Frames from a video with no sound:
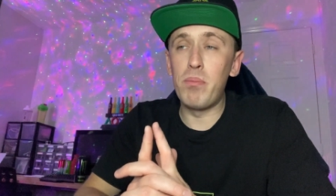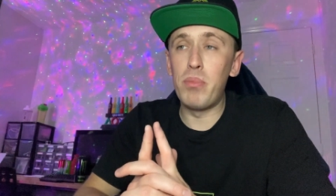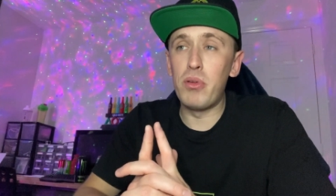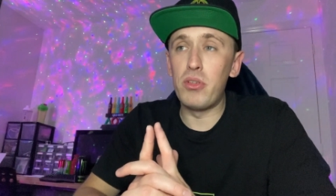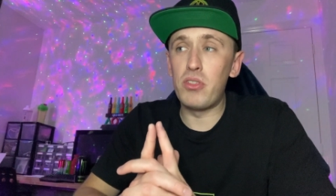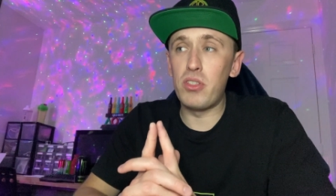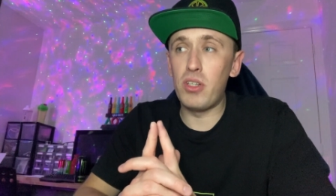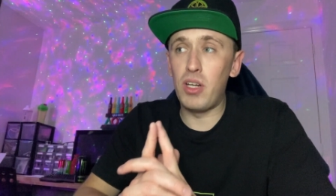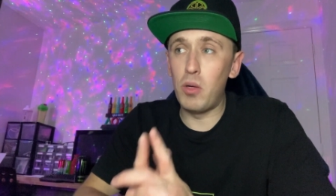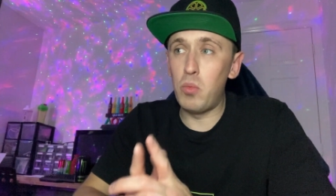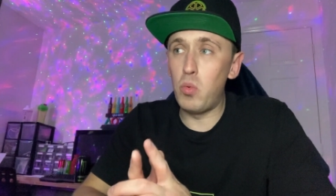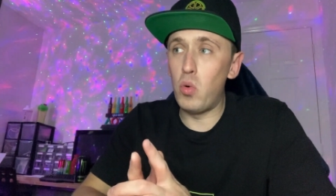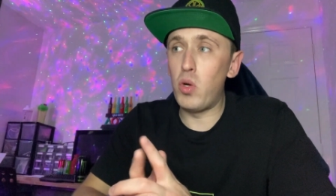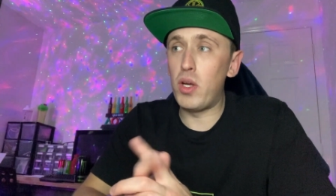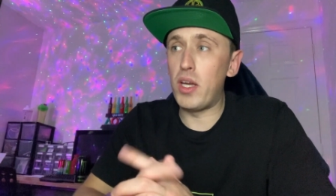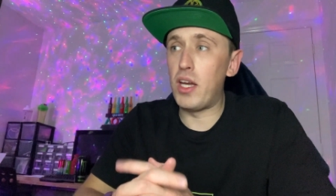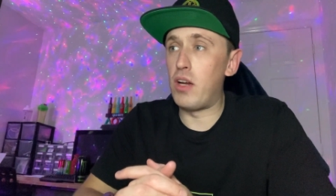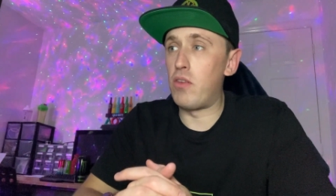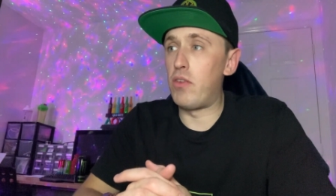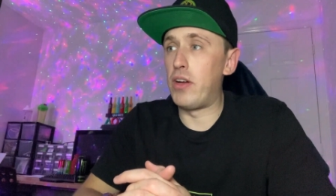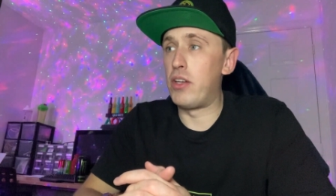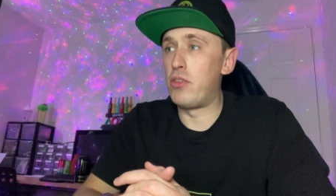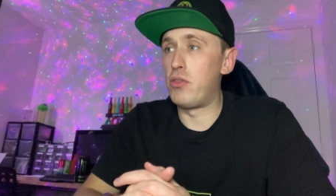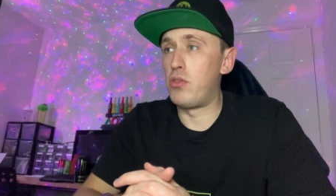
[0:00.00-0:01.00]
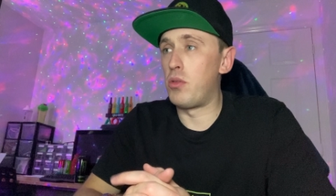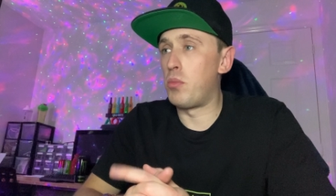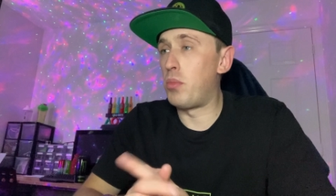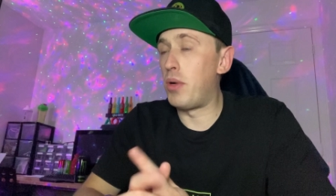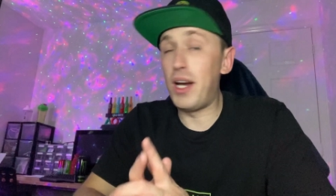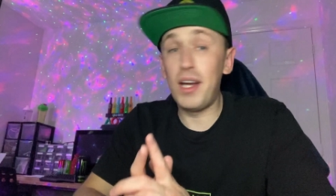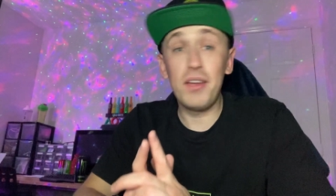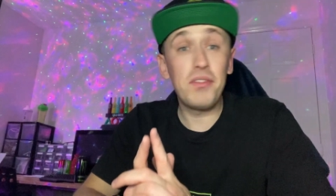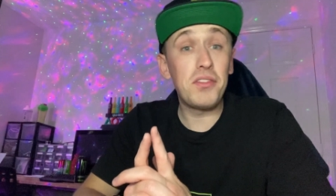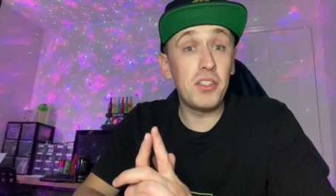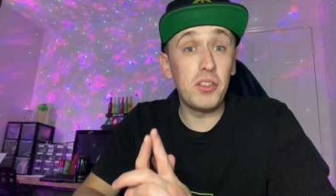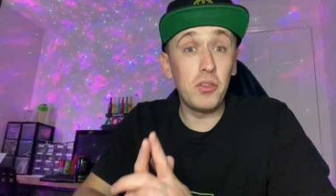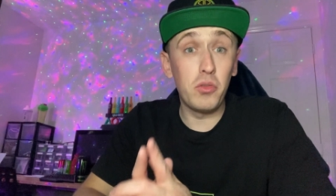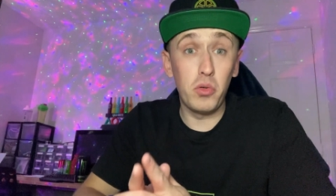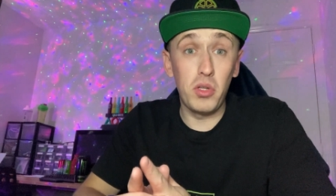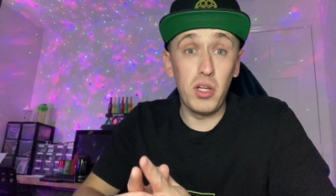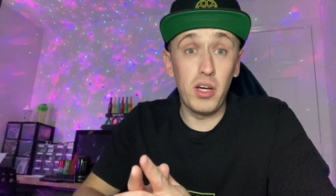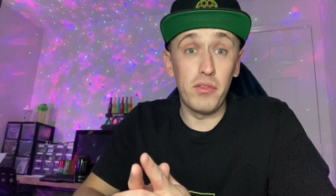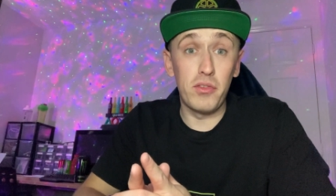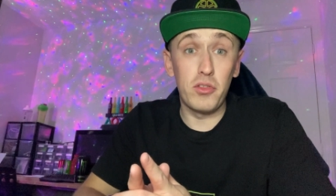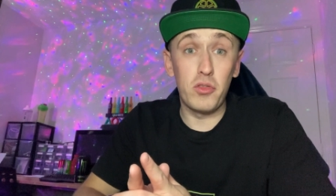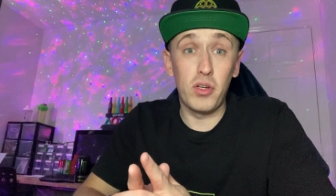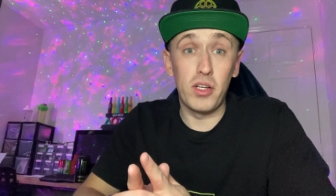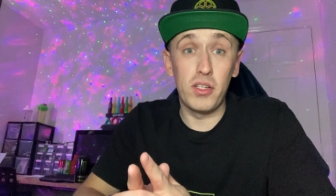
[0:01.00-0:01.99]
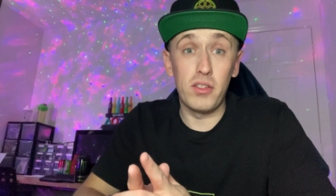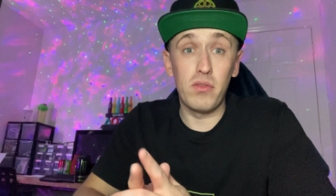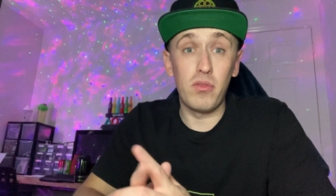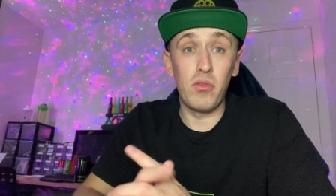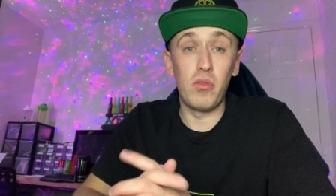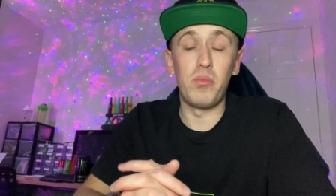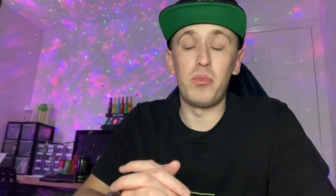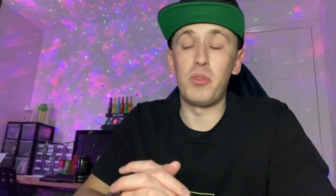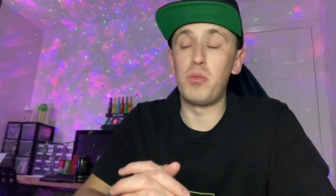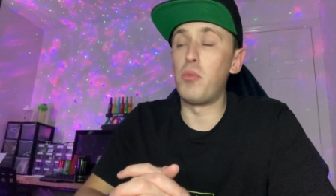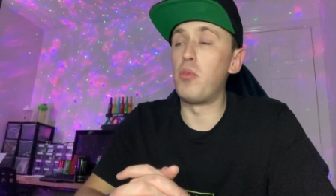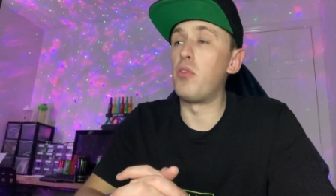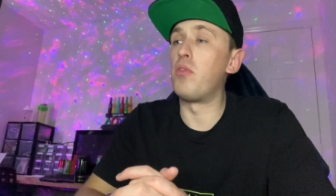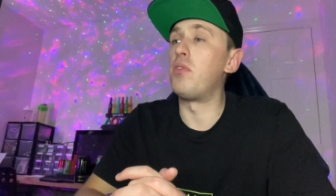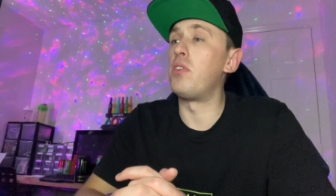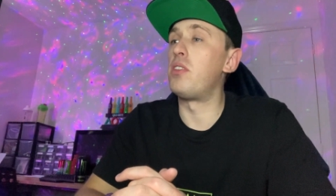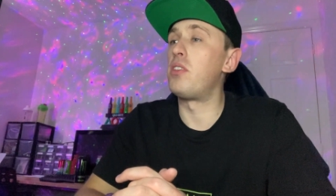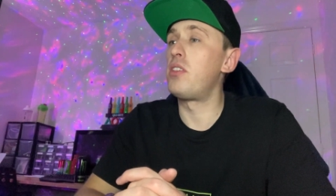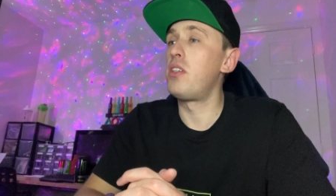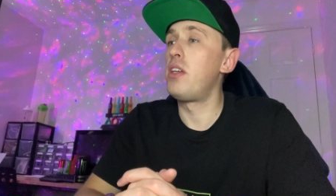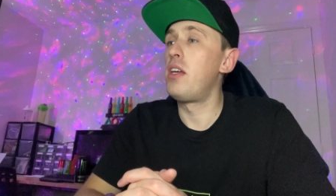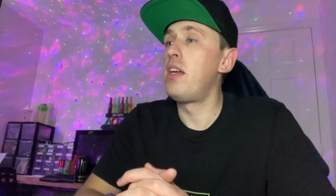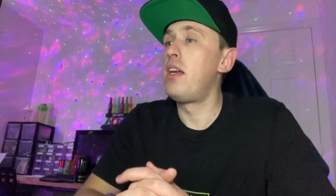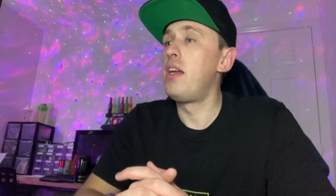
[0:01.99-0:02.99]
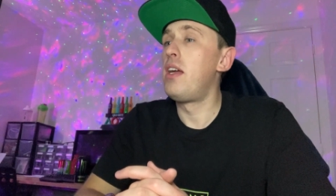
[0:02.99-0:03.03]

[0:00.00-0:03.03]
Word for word: But I will get around to it. But I have seen all the other Transformers movies.